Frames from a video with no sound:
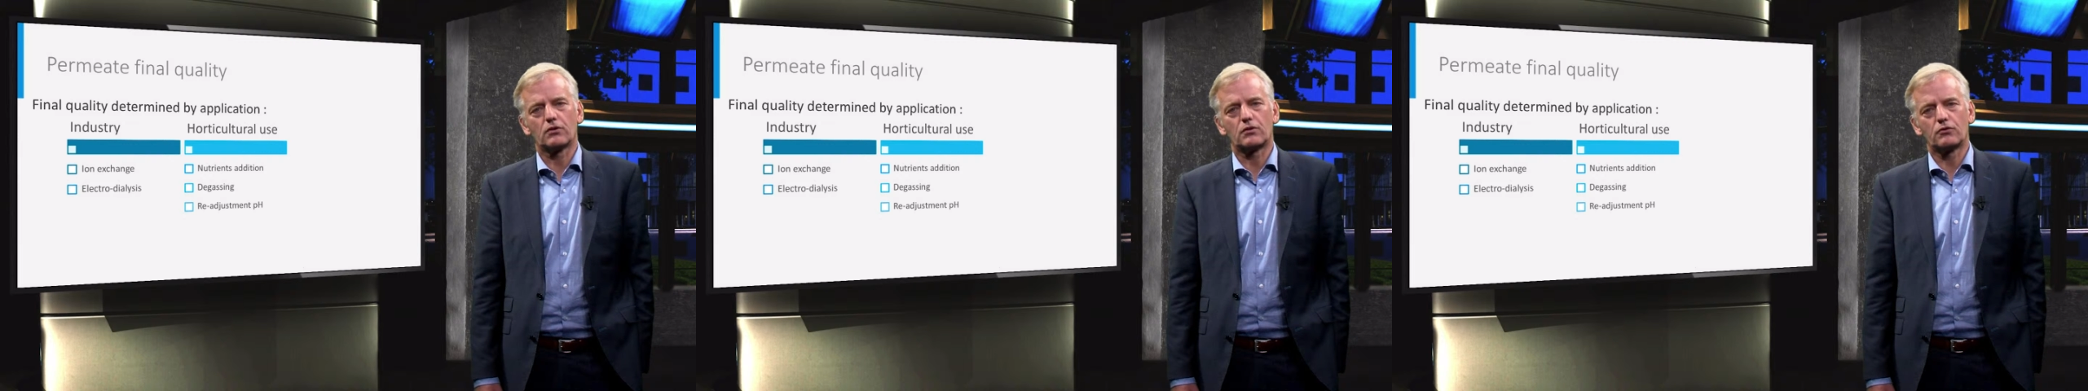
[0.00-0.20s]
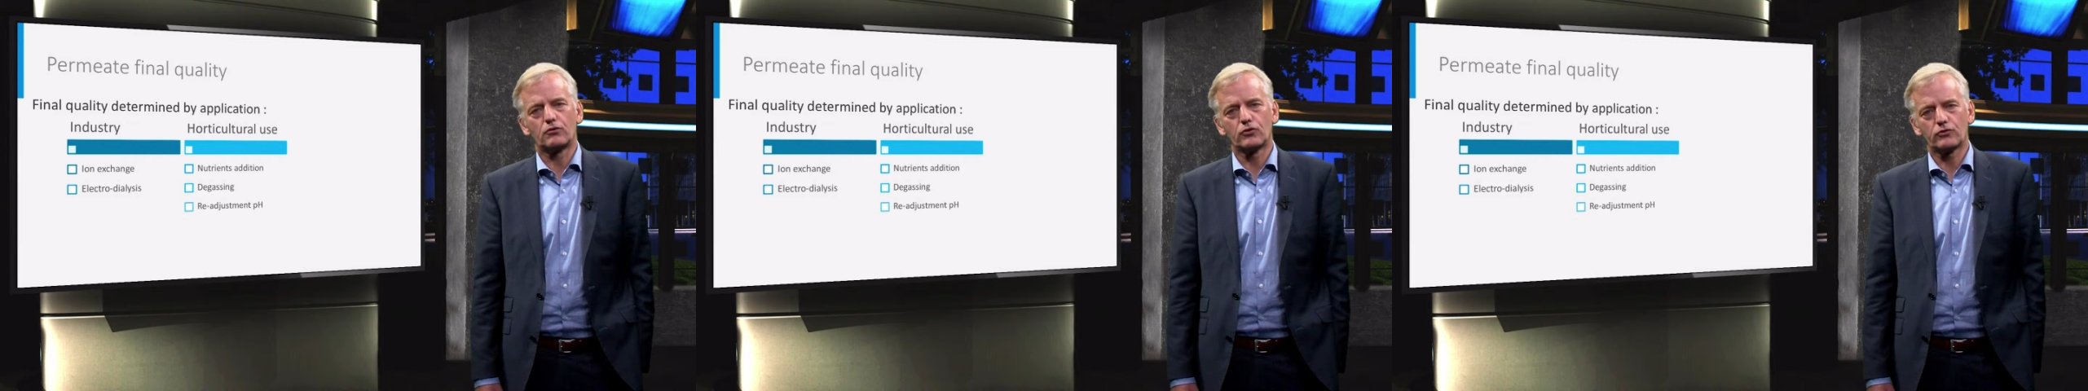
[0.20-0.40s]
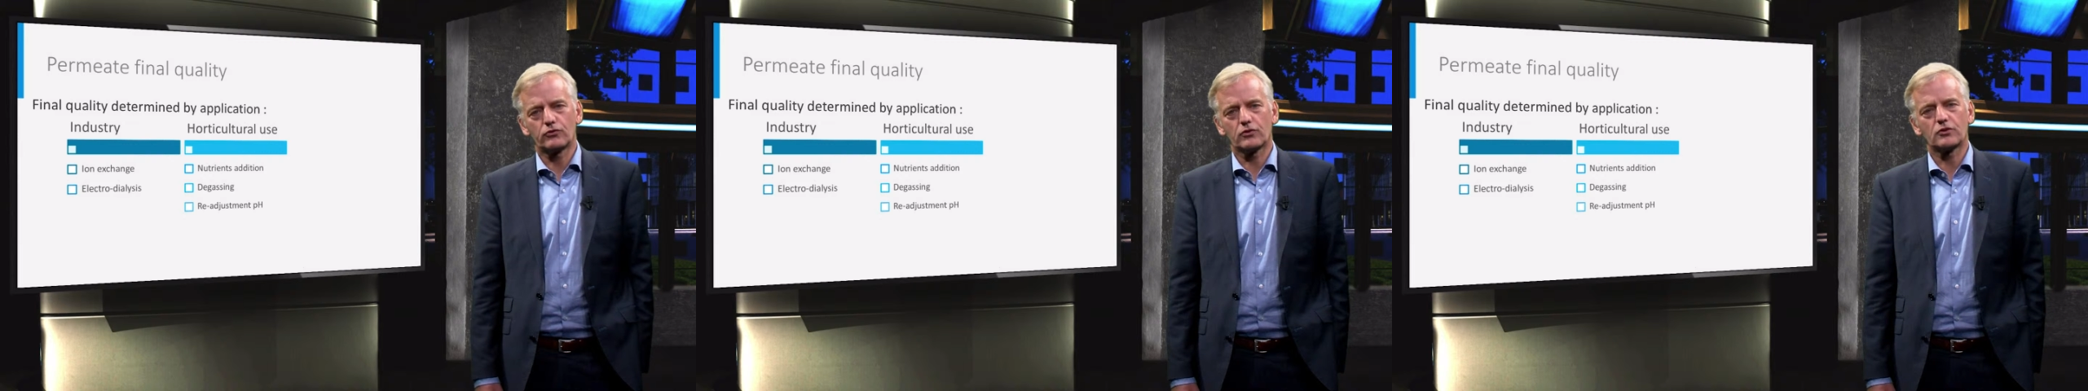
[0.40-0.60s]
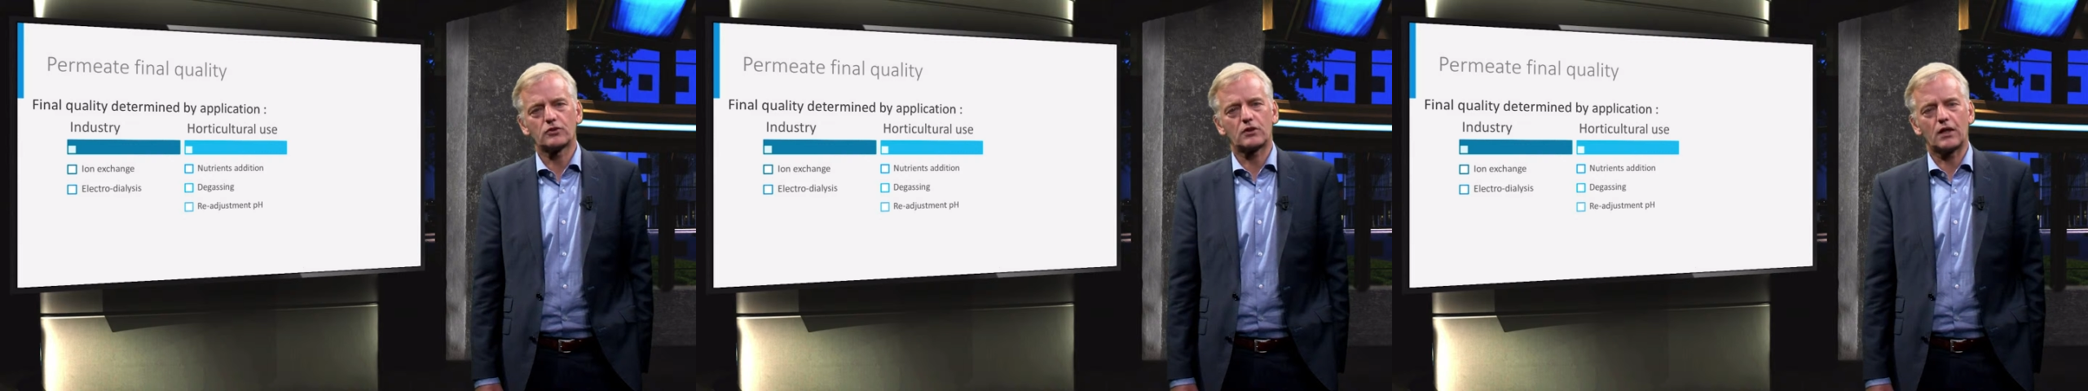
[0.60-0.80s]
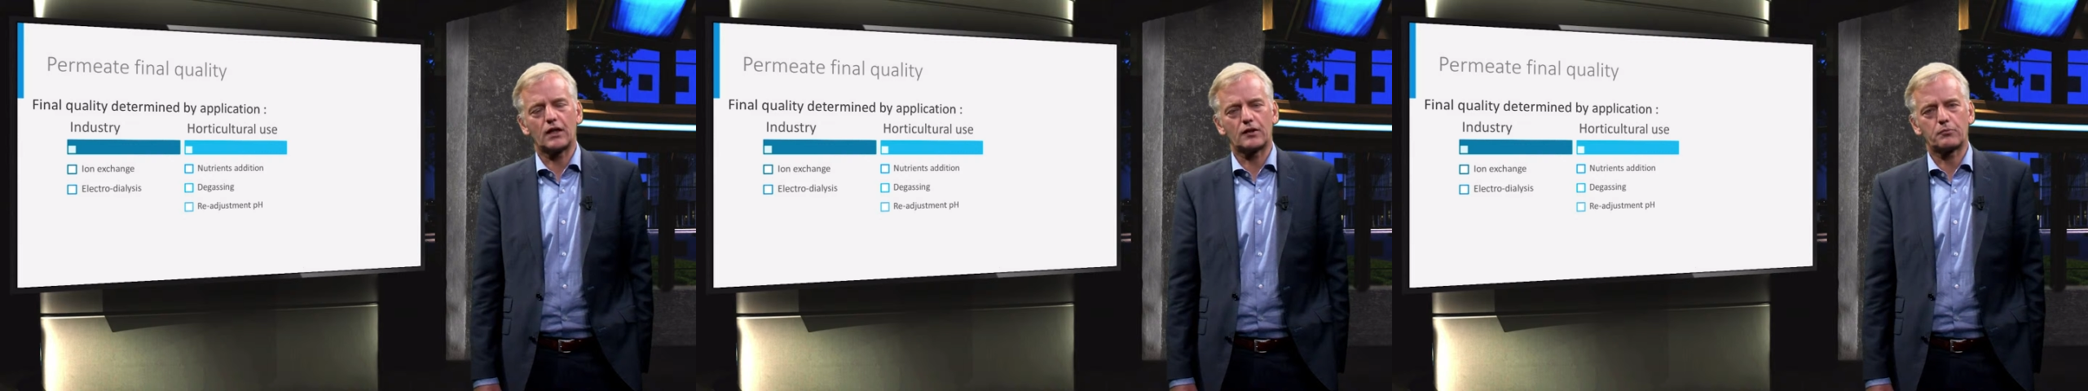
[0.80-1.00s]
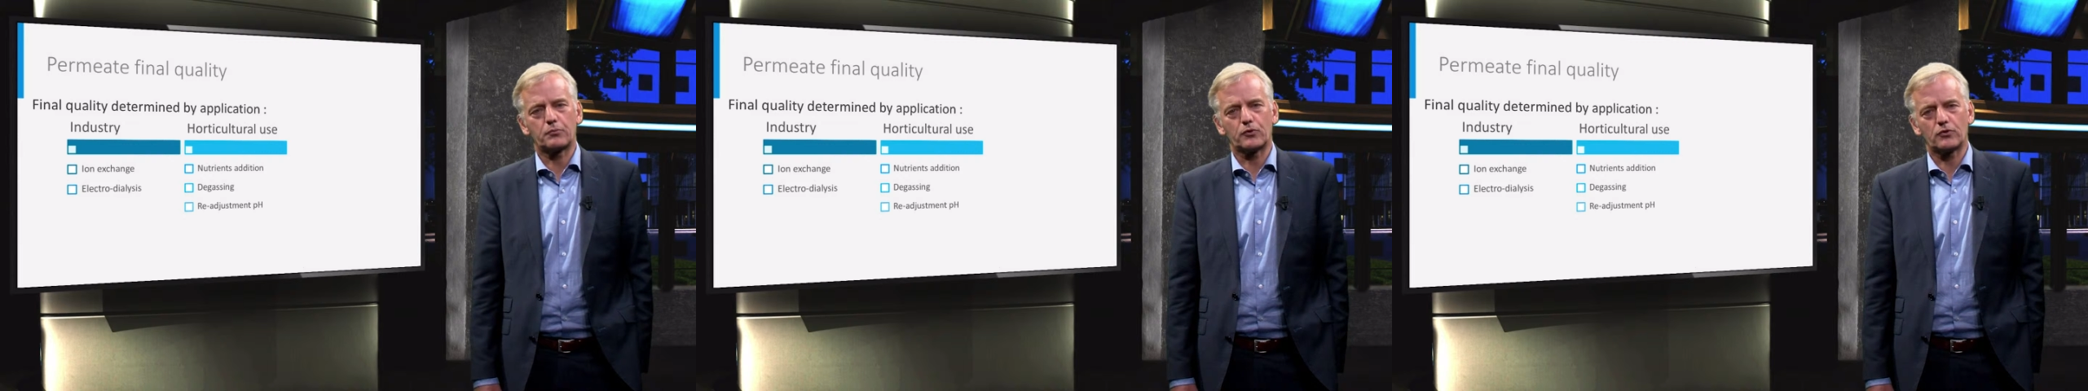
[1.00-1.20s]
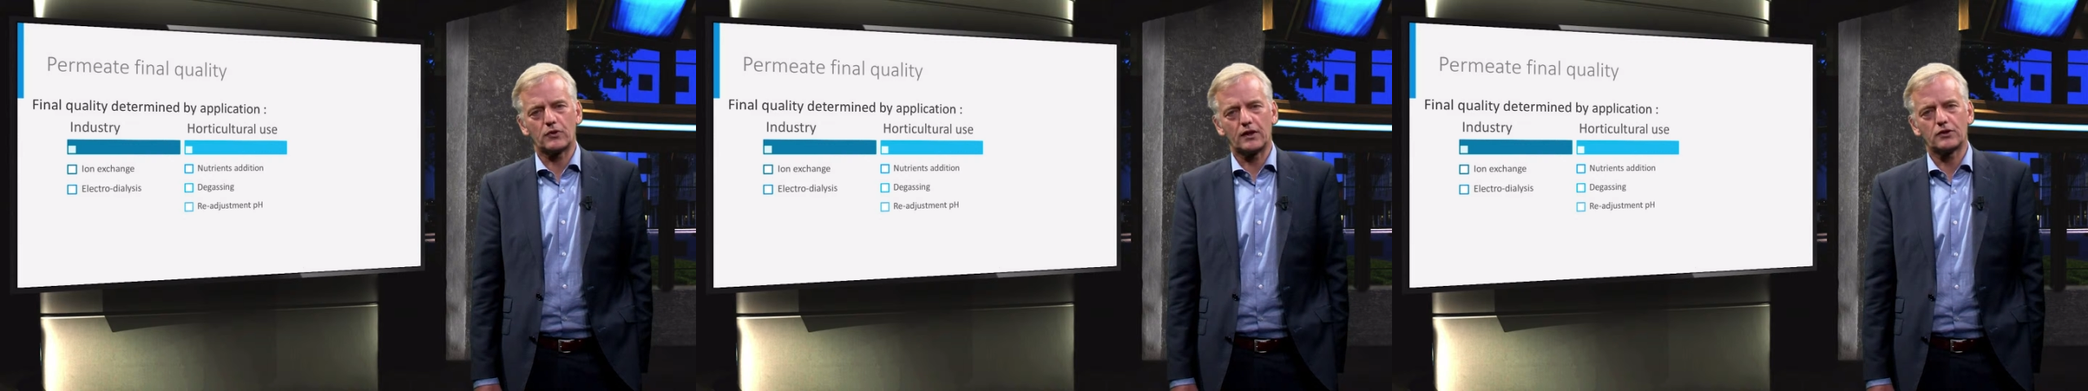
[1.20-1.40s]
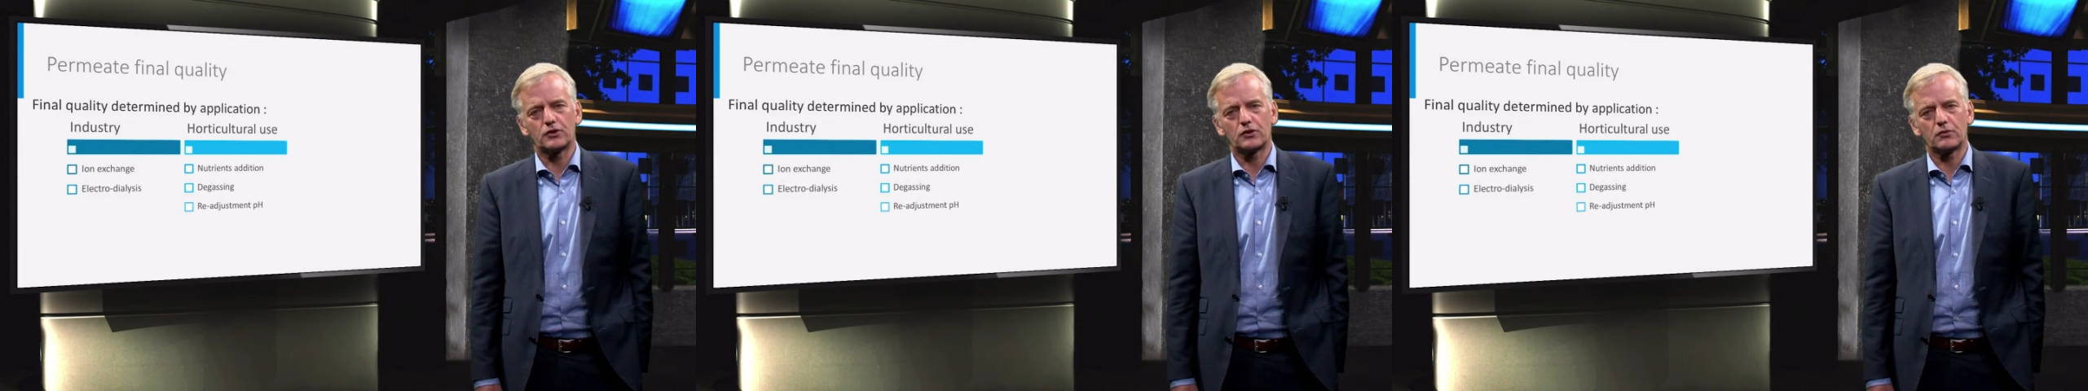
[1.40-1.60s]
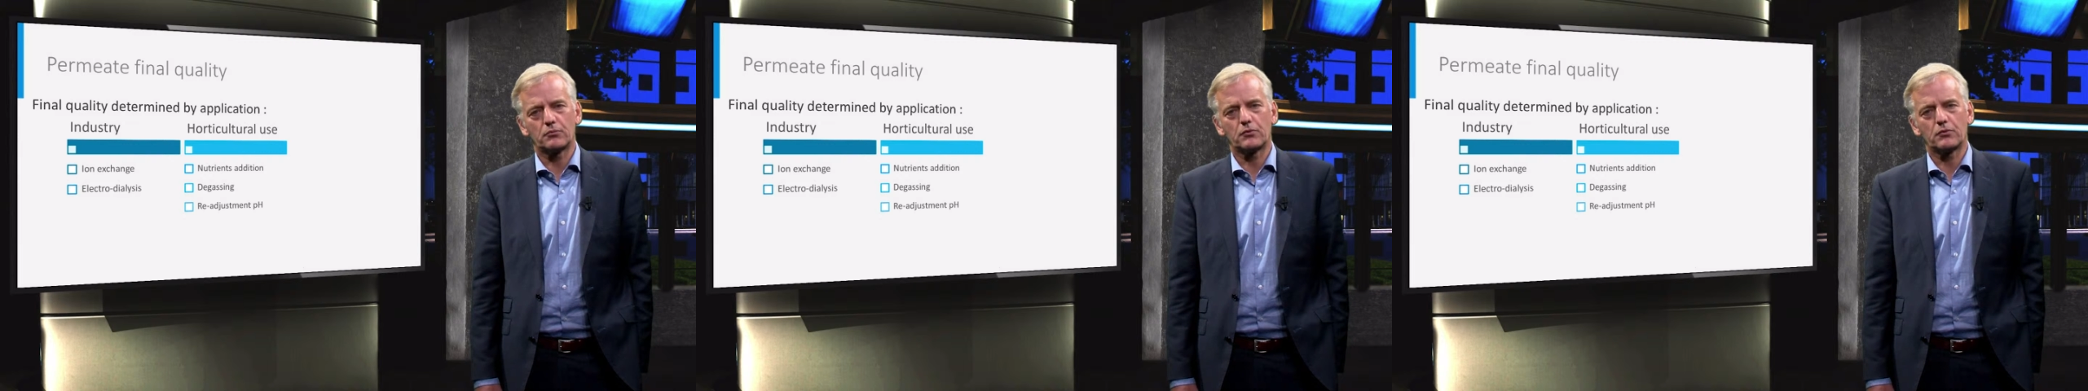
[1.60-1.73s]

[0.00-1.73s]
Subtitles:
nutrients like potassium,